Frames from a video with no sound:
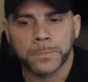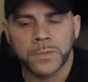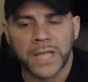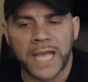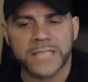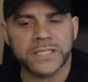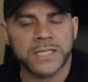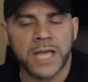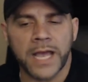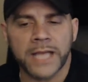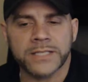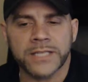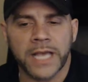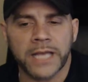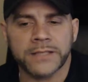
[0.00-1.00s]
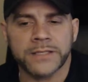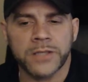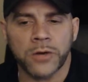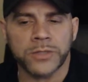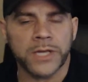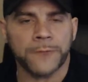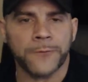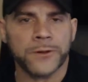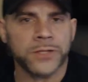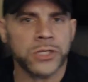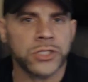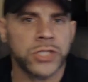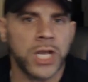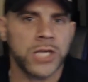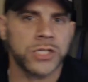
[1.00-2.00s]
It's not. It's it's no different than
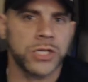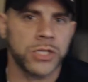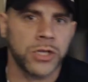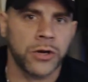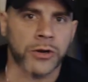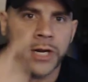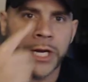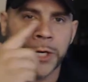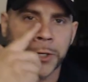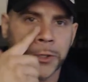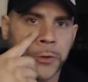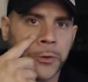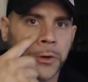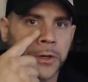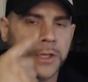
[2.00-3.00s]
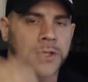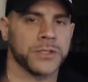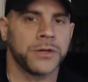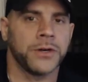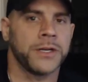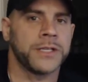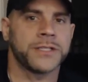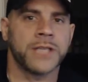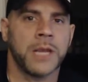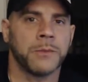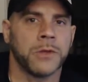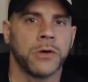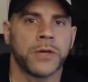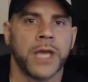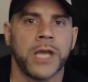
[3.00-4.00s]
changing your heater core because they're in the same
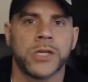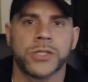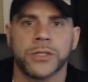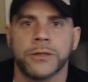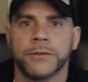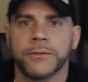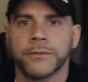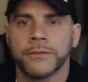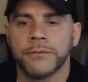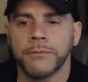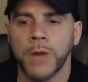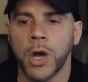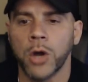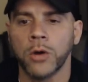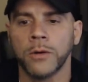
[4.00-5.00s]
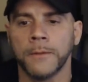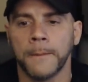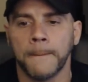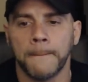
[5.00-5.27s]
location, Mo.